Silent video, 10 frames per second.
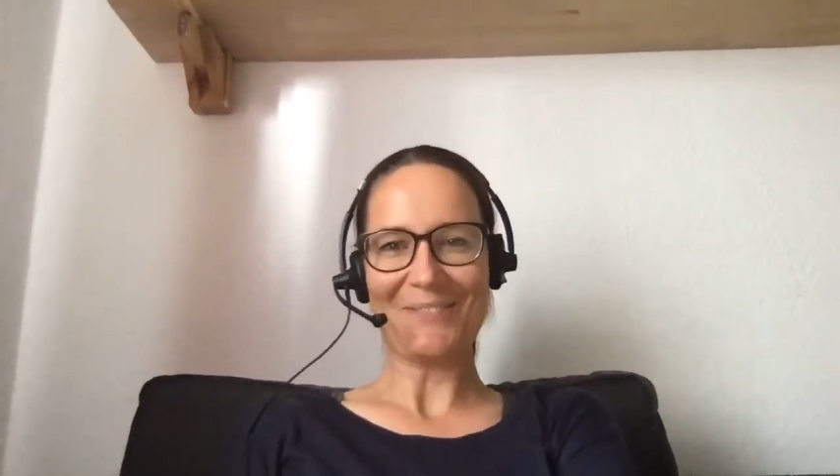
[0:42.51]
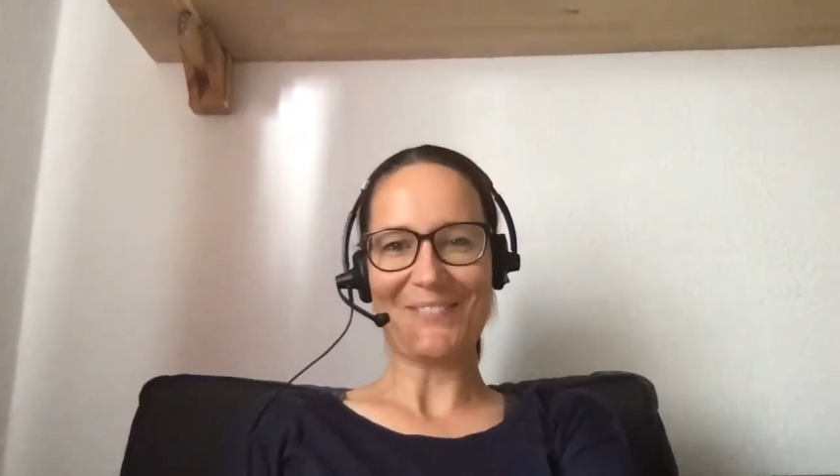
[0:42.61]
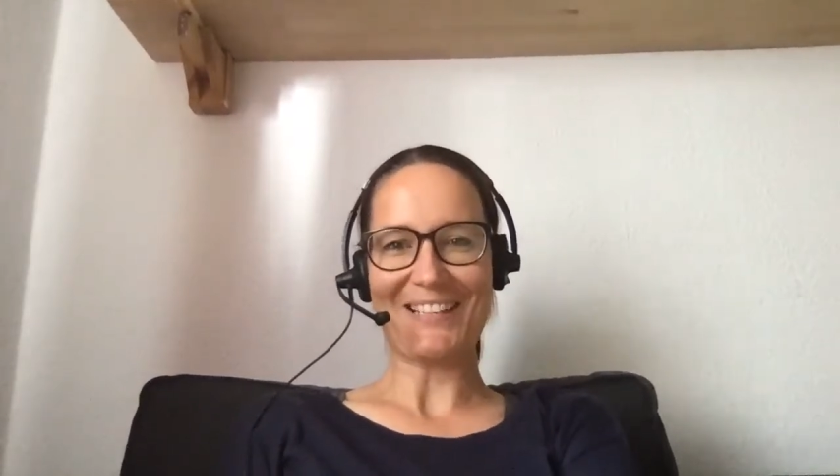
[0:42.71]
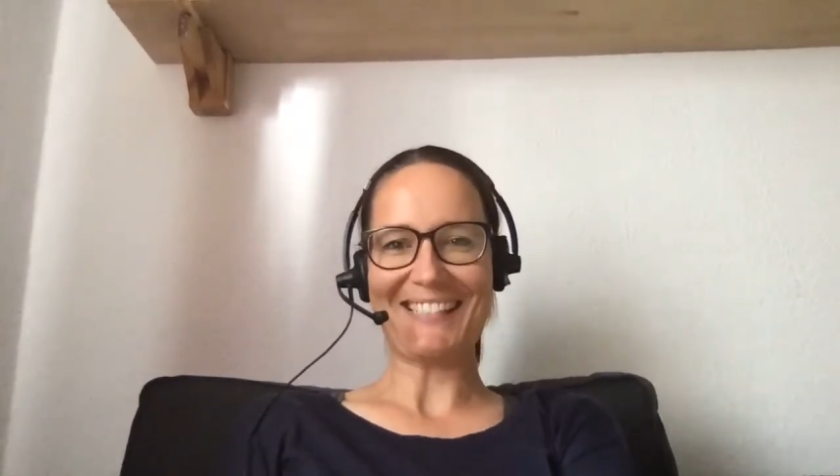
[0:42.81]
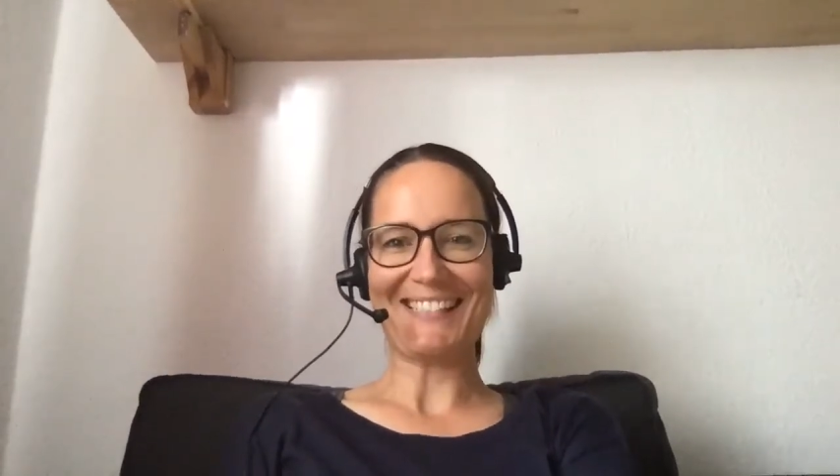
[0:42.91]

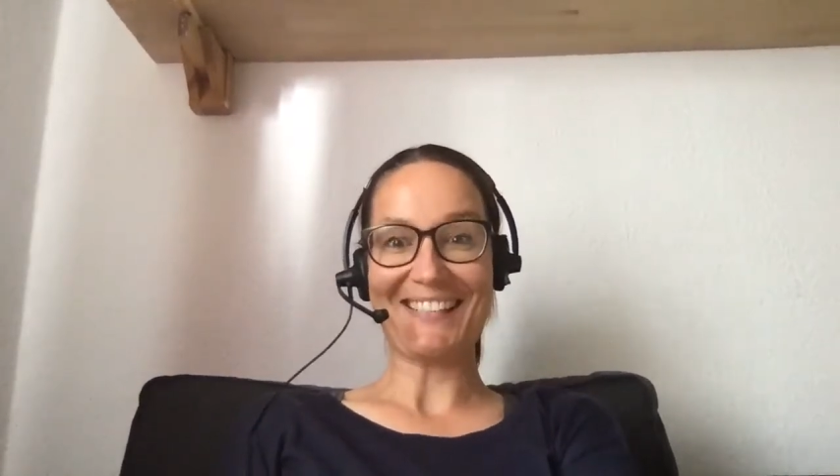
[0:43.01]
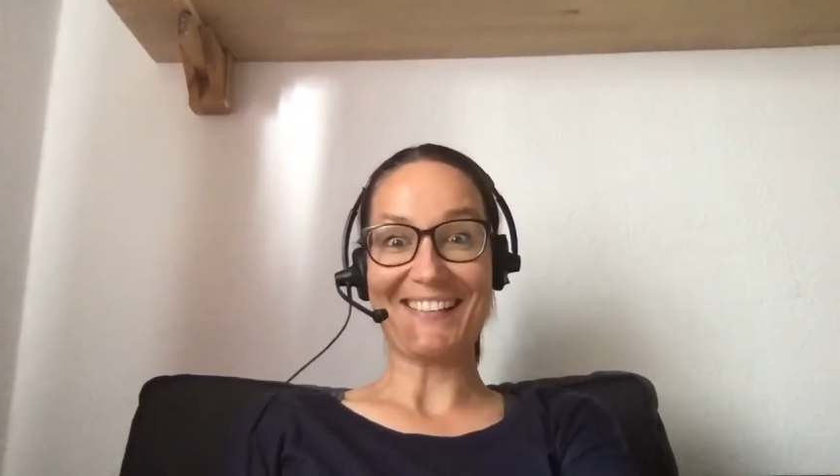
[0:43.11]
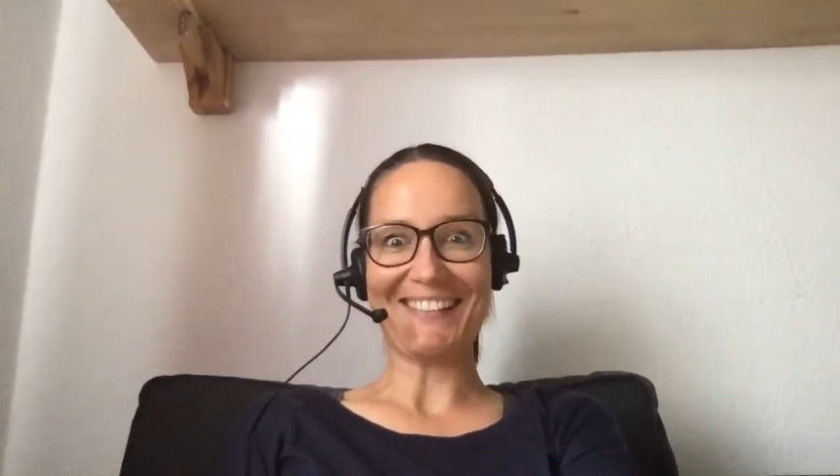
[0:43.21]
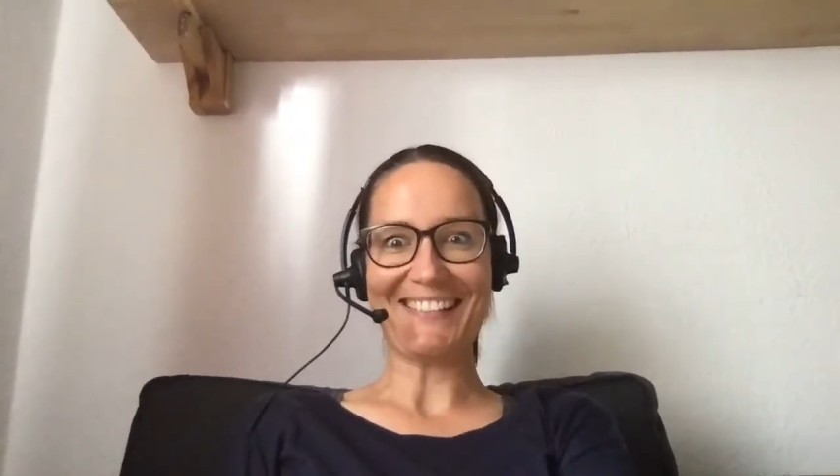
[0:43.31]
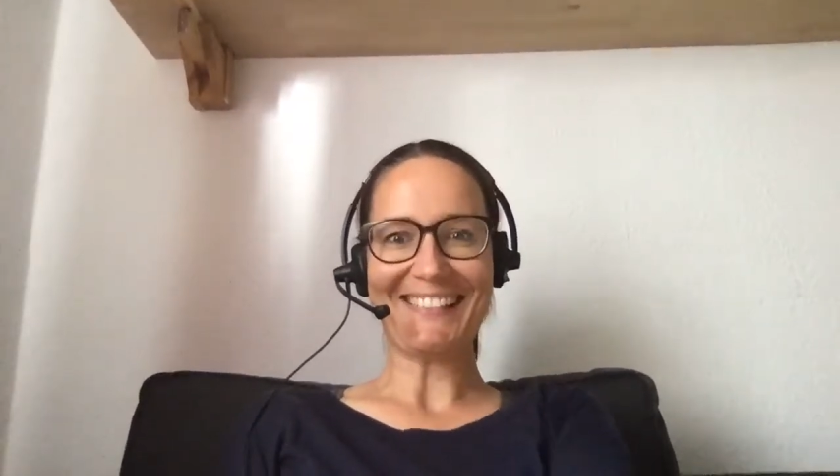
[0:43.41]
Please
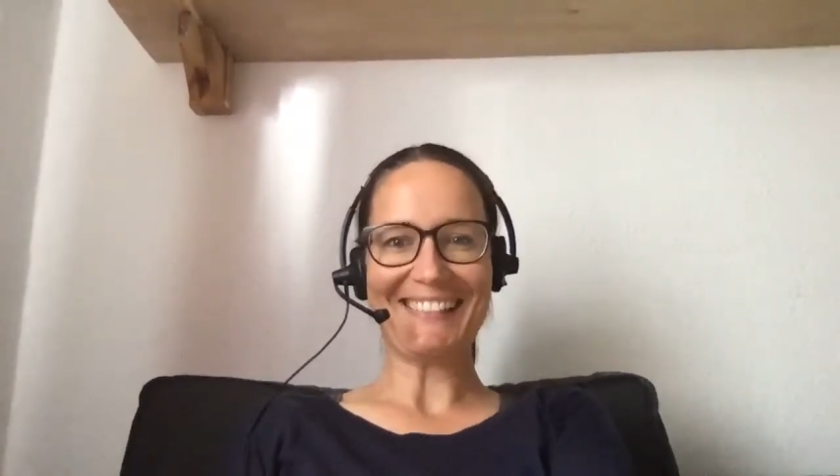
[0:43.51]
start.